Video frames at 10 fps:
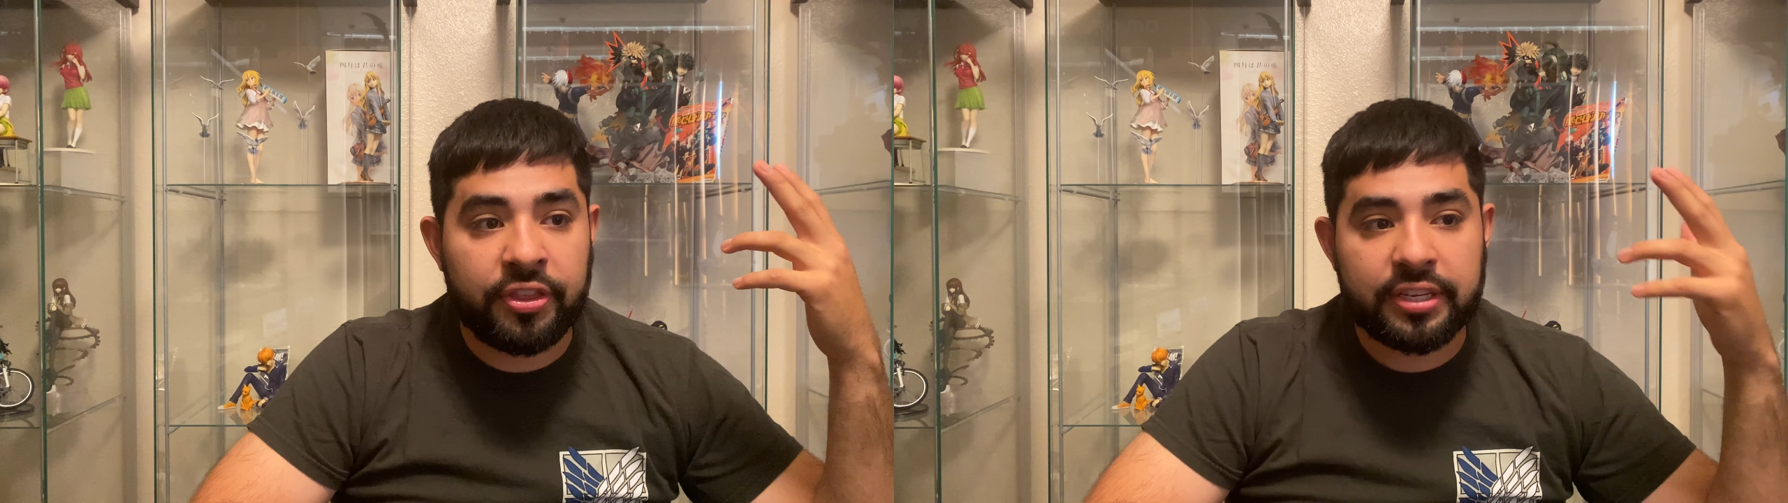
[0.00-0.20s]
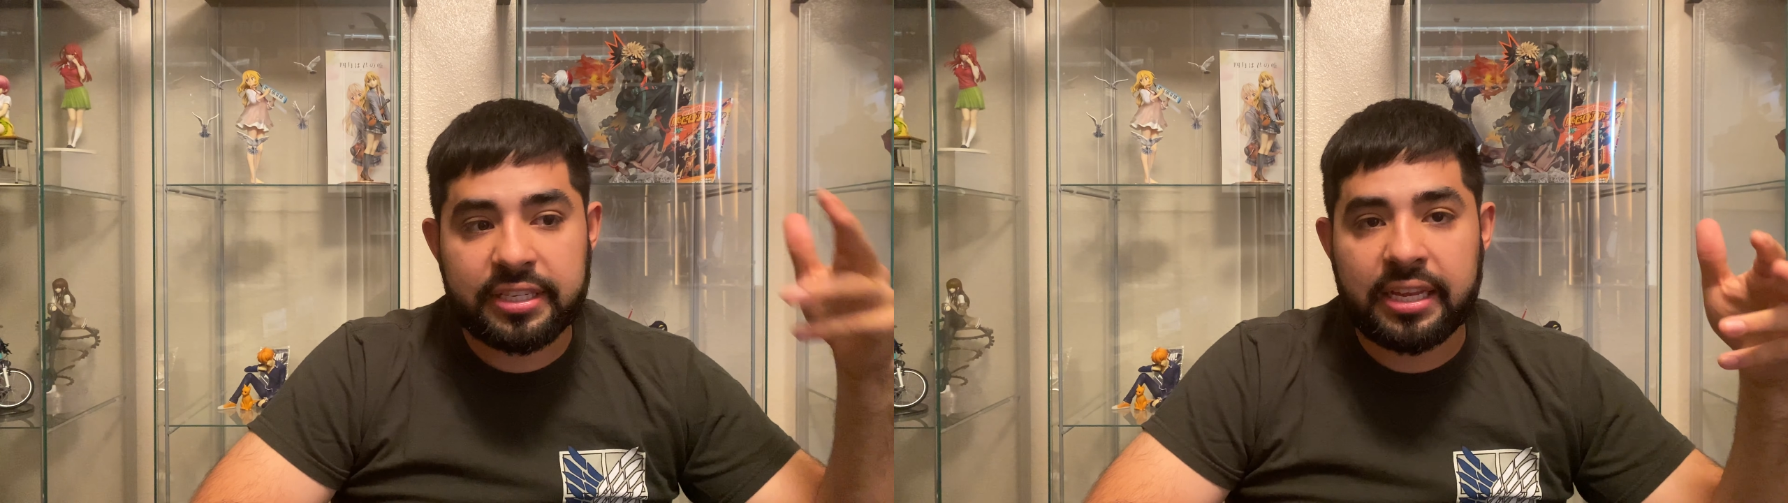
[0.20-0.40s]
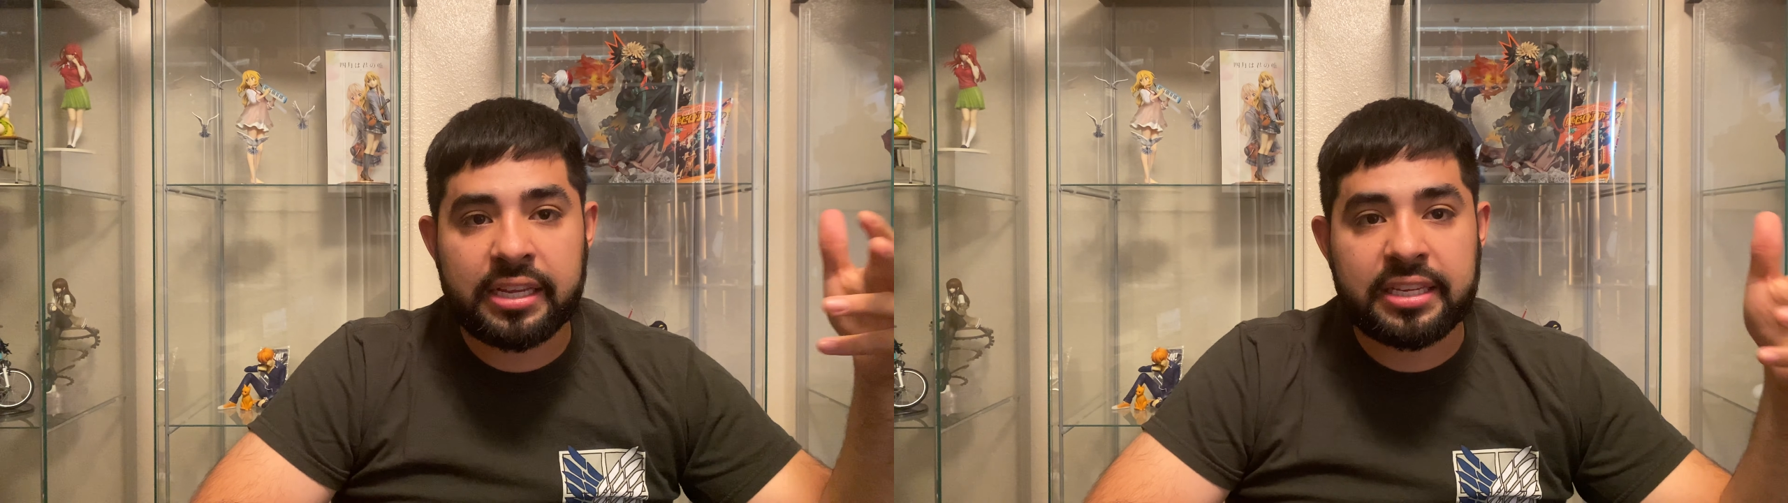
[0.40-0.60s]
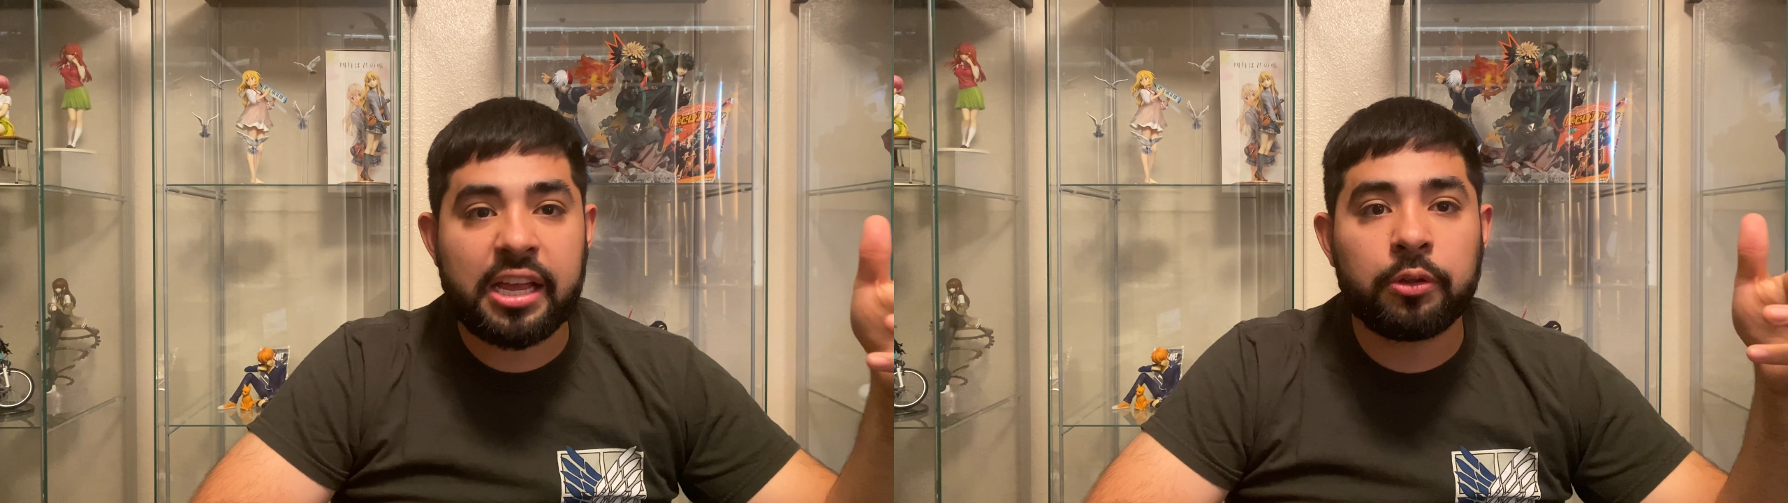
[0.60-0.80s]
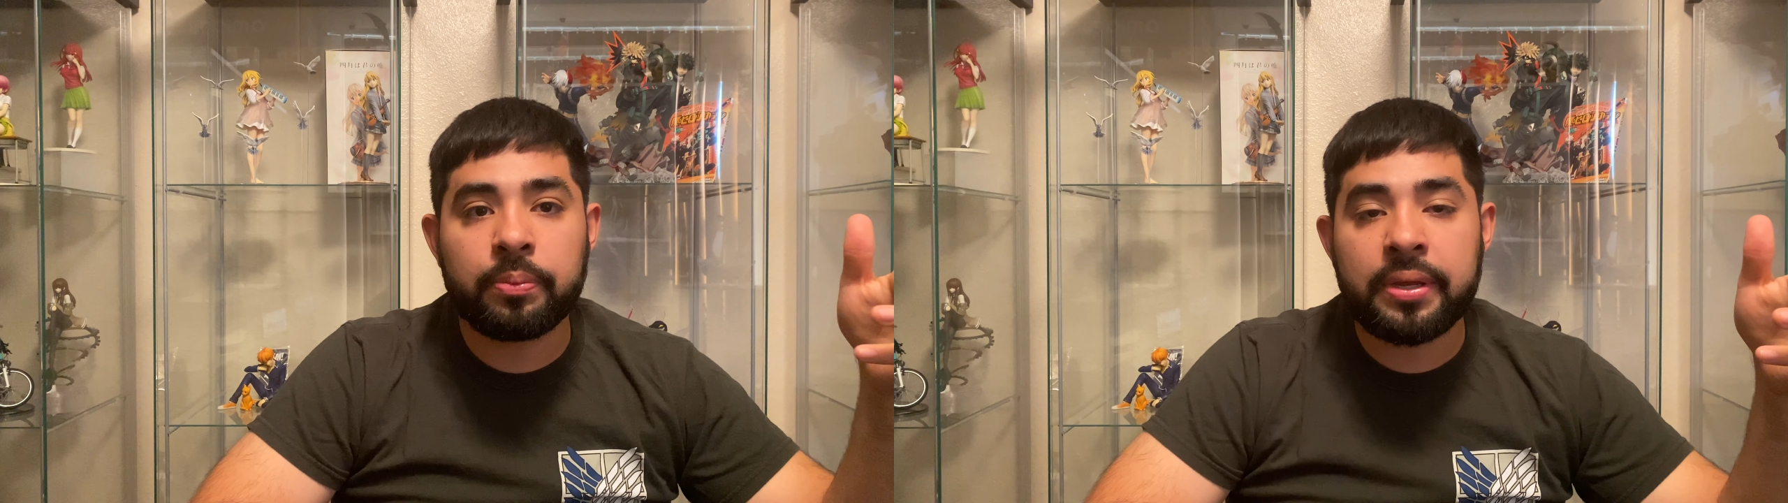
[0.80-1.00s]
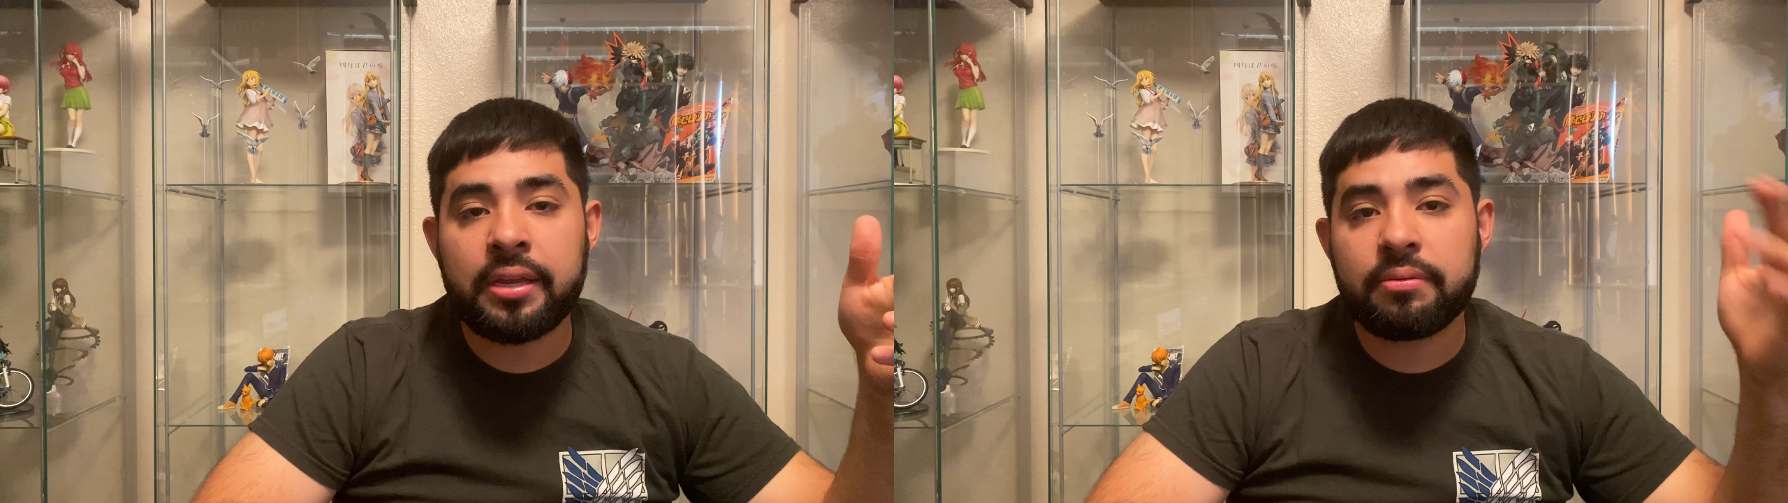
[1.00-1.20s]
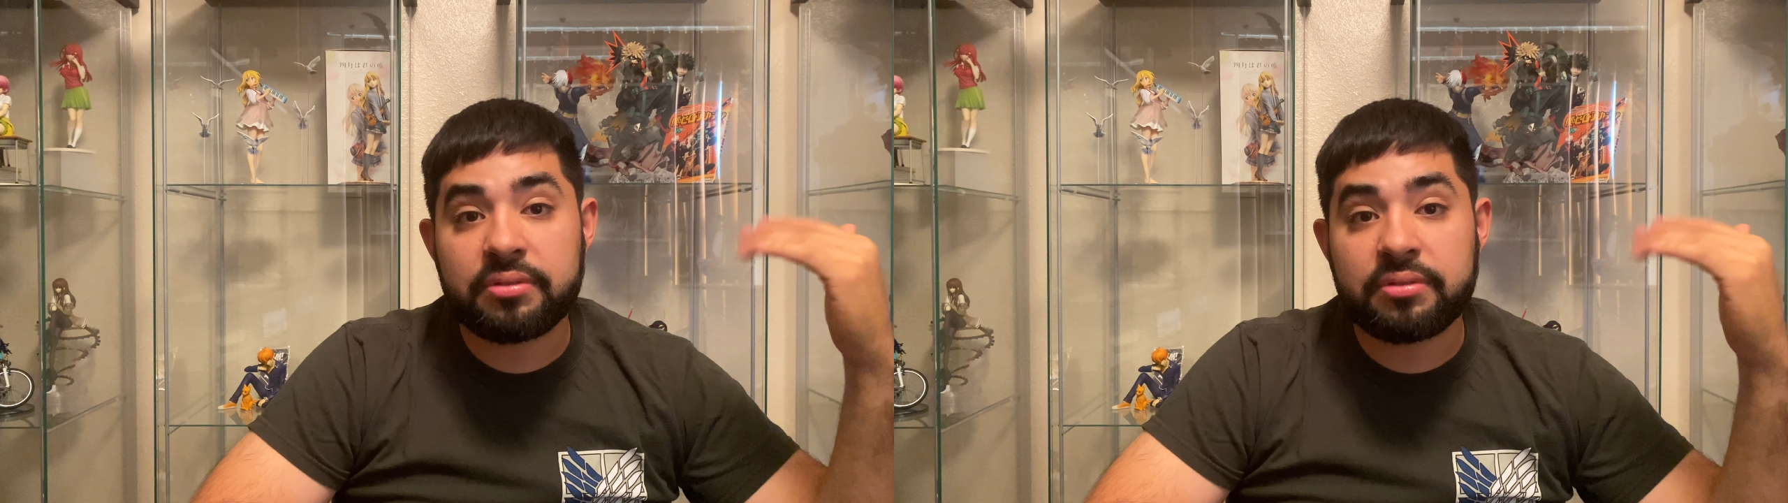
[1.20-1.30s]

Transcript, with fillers: this has helped me